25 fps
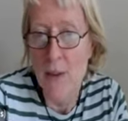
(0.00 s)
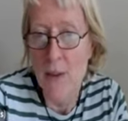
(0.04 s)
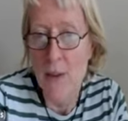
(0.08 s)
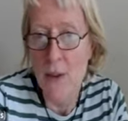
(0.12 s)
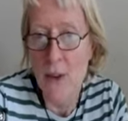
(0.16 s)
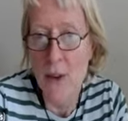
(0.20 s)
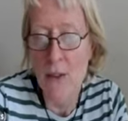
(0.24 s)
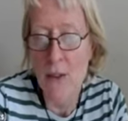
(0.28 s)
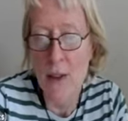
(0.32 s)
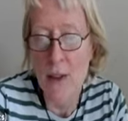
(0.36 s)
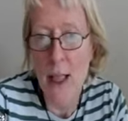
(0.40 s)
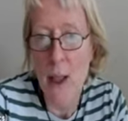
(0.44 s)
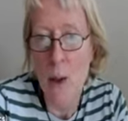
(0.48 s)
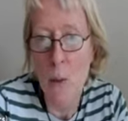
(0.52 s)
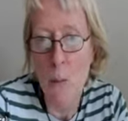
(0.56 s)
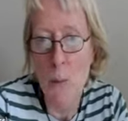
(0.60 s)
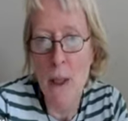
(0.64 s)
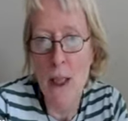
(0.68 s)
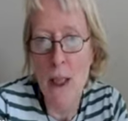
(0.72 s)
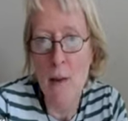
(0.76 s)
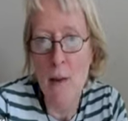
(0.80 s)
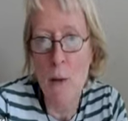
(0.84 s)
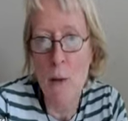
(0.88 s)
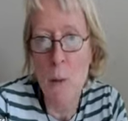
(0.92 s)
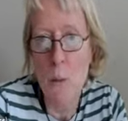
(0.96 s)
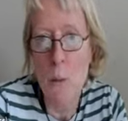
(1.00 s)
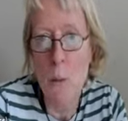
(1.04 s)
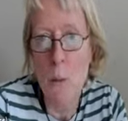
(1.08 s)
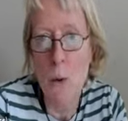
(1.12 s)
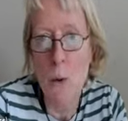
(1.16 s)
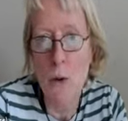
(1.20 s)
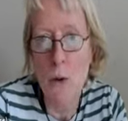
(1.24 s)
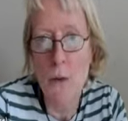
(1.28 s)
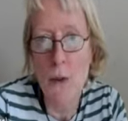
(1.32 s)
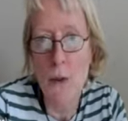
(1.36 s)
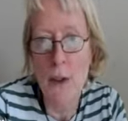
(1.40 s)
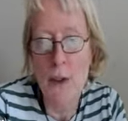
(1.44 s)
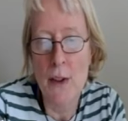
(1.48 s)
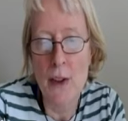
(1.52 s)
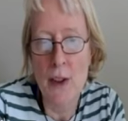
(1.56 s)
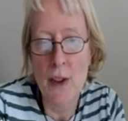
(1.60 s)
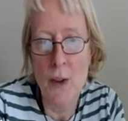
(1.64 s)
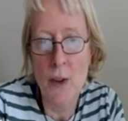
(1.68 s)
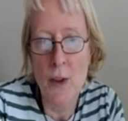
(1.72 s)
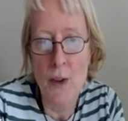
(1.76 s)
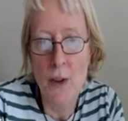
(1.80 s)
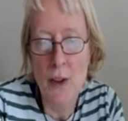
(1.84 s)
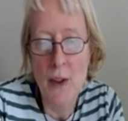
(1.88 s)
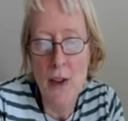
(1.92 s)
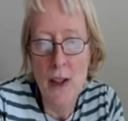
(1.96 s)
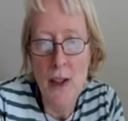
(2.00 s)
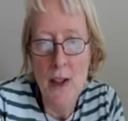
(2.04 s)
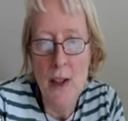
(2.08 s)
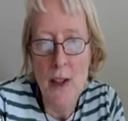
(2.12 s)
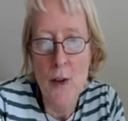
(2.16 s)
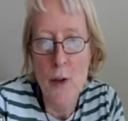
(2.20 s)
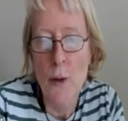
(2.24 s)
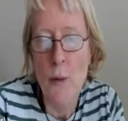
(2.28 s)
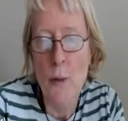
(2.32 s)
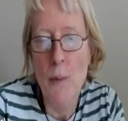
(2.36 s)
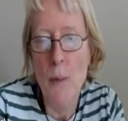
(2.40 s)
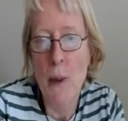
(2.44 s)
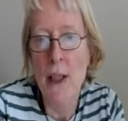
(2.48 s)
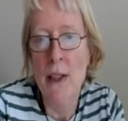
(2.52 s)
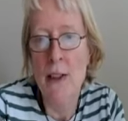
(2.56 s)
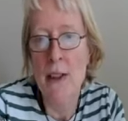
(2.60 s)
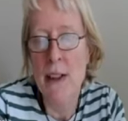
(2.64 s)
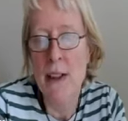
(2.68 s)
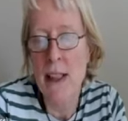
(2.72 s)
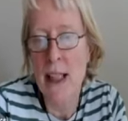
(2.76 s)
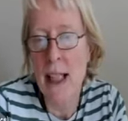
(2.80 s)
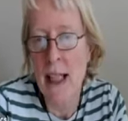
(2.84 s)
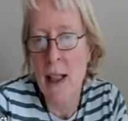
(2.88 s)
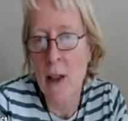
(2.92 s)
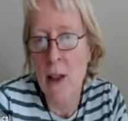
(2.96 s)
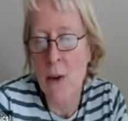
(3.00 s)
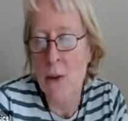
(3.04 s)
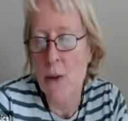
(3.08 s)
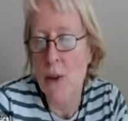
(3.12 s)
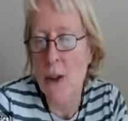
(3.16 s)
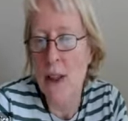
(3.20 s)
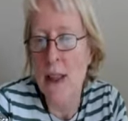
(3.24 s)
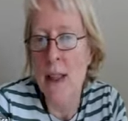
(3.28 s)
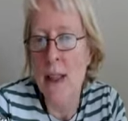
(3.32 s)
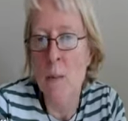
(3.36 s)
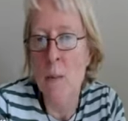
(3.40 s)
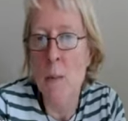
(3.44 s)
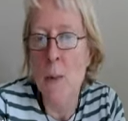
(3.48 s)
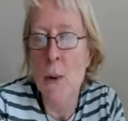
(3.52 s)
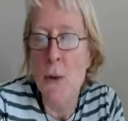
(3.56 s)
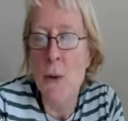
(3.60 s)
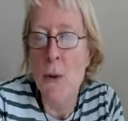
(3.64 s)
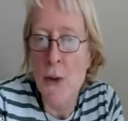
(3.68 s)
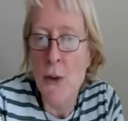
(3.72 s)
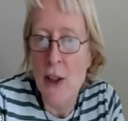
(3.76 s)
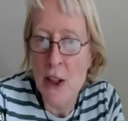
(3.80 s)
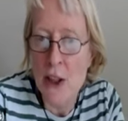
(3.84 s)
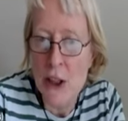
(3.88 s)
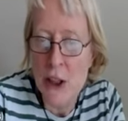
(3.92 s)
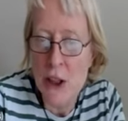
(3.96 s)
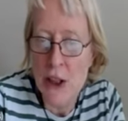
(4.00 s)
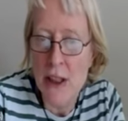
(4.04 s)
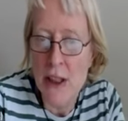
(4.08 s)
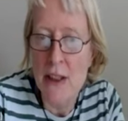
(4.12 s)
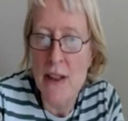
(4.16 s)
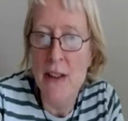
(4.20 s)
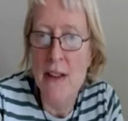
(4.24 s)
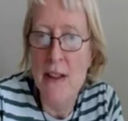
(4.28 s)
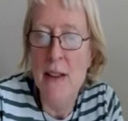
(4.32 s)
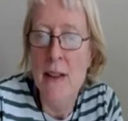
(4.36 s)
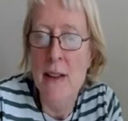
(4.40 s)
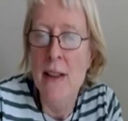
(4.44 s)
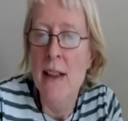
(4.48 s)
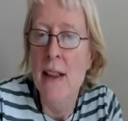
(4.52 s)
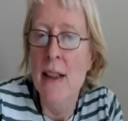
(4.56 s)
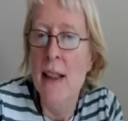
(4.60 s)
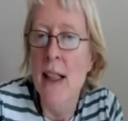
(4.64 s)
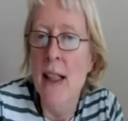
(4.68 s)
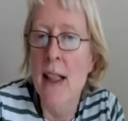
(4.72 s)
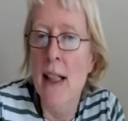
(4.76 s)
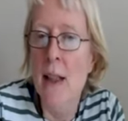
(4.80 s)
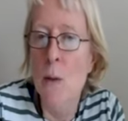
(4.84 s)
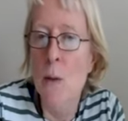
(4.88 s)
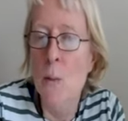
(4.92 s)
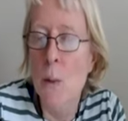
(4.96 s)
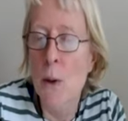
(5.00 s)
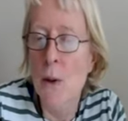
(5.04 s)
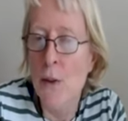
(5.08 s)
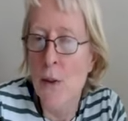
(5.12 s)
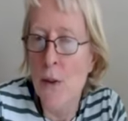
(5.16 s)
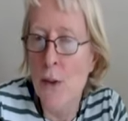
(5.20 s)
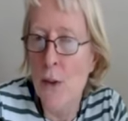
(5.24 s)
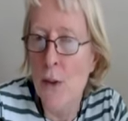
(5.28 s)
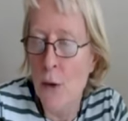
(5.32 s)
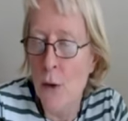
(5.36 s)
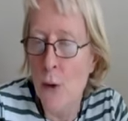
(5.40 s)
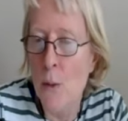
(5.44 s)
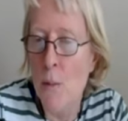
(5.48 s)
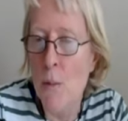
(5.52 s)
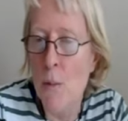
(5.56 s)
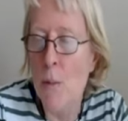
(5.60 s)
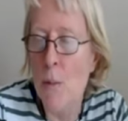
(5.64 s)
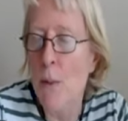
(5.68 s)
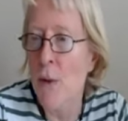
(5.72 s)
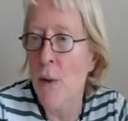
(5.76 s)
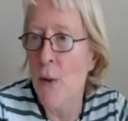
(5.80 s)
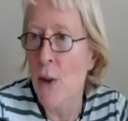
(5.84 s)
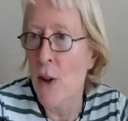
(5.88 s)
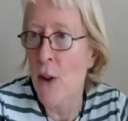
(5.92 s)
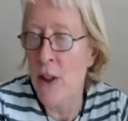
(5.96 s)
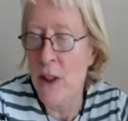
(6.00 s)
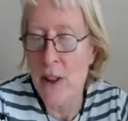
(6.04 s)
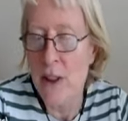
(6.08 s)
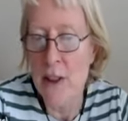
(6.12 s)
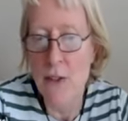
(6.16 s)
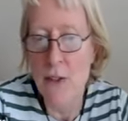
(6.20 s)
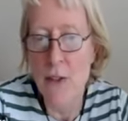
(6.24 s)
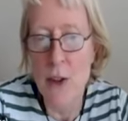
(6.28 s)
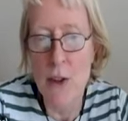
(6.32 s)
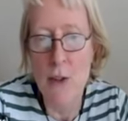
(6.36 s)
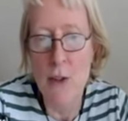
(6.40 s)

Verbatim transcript: So now we have a walk that is spreading out in position with superposition of